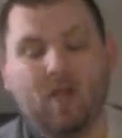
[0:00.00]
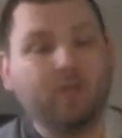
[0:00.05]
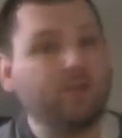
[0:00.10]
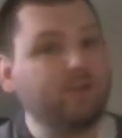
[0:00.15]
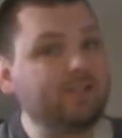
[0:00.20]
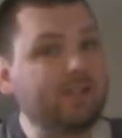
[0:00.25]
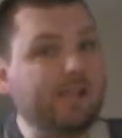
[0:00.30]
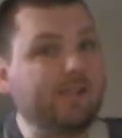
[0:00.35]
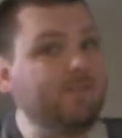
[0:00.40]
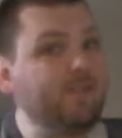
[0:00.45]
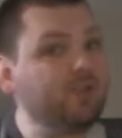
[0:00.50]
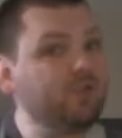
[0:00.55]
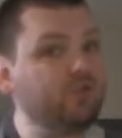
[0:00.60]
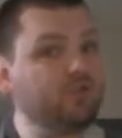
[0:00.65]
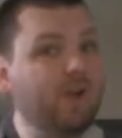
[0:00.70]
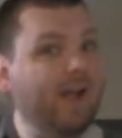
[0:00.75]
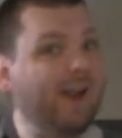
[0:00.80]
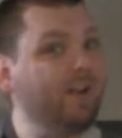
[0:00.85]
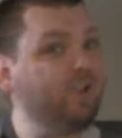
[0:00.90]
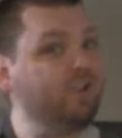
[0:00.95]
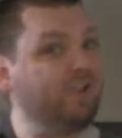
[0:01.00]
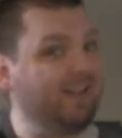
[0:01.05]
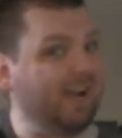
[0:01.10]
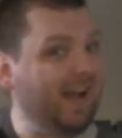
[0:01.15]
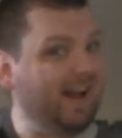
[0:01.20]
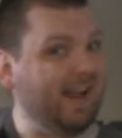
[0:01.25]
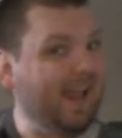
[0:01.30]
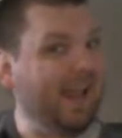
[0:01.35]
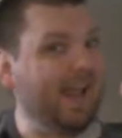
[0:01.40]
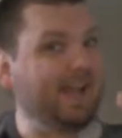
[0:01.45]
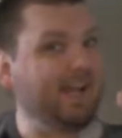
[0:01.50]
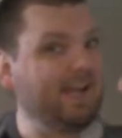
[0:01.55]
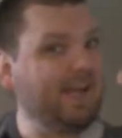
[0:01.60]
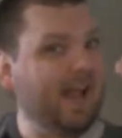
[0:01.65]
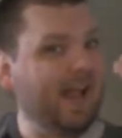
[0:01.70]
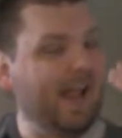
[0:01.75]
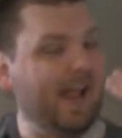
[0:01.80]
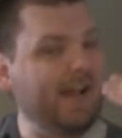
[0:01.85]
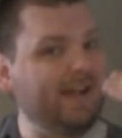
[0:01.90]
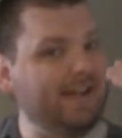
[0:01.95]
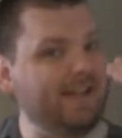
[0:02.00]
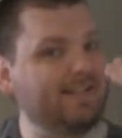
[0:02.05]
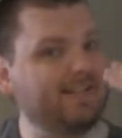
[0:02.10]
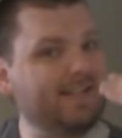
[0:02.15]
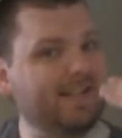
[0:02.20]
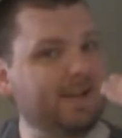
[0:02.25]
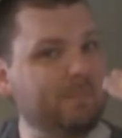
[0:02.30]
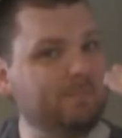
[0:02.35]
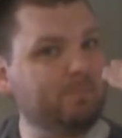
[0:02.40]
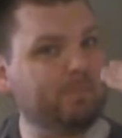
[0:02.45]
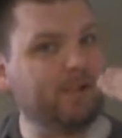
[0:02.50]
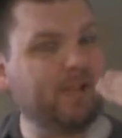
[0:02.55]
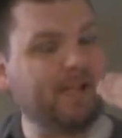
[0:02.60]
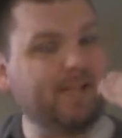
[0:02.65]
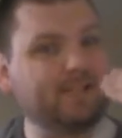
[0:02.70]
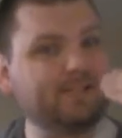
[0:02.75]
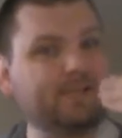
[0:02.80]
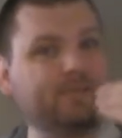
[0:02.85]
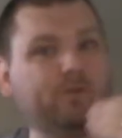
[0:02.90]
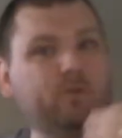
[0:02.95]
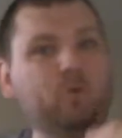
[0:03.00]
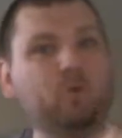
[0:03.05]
There's even a strategy to kind of hang in second place so